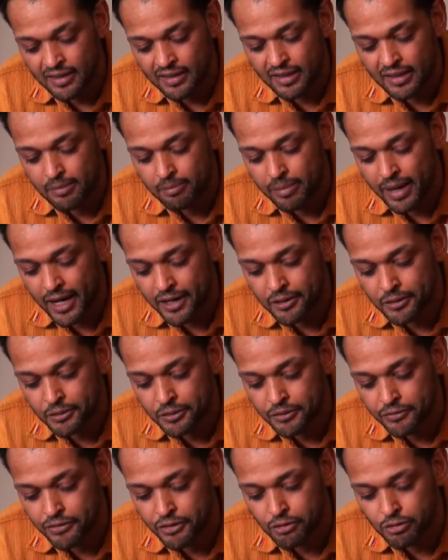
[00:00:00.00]
the
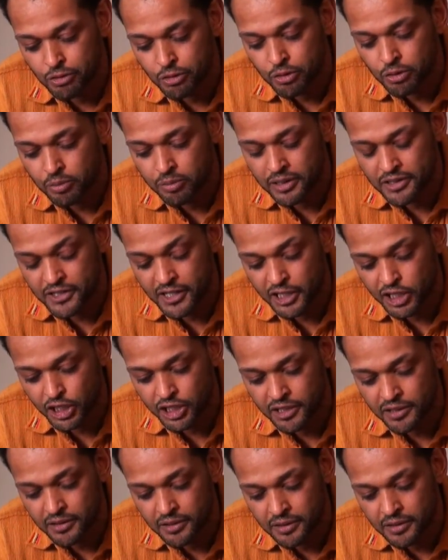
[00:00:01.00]
embattled funeral
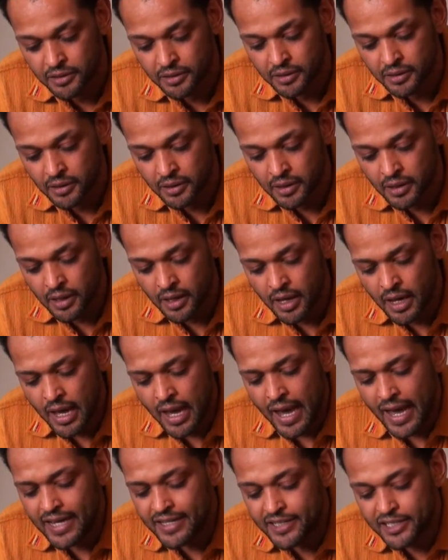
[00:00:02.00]
procession.
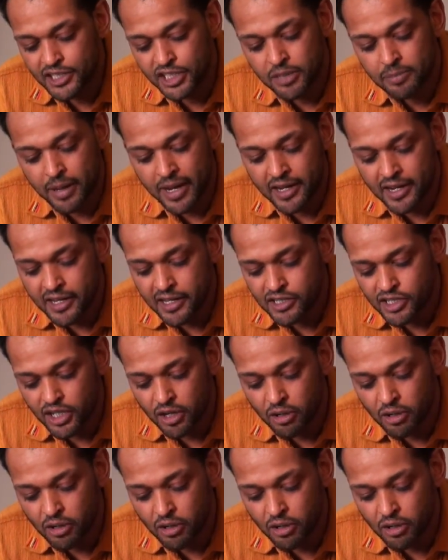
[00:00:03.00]
Anticipating his